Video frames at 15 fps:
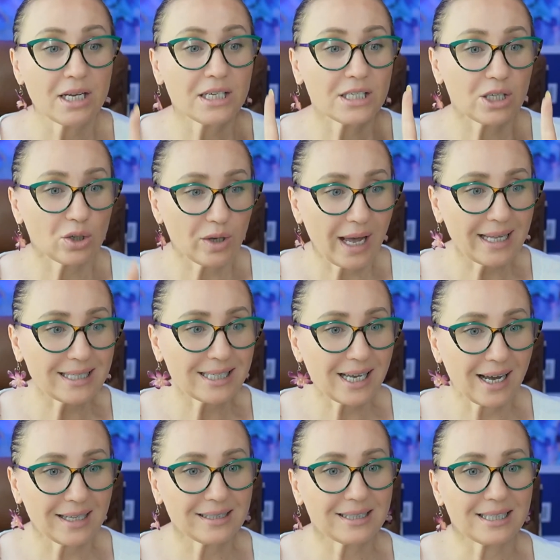So let's
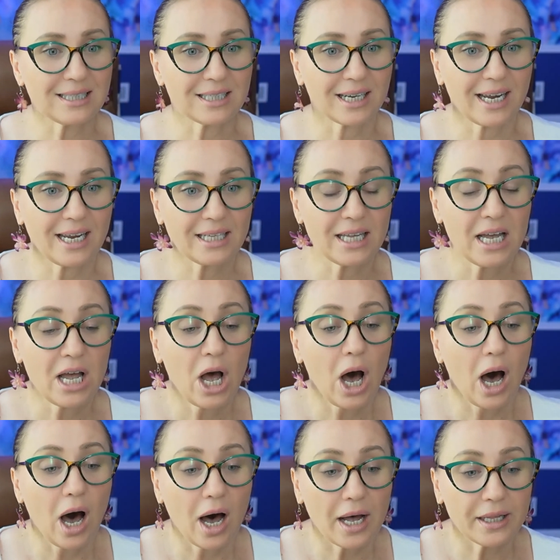concentrate
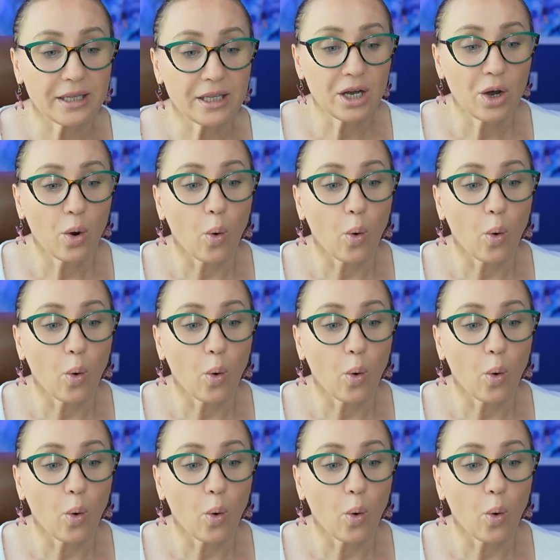on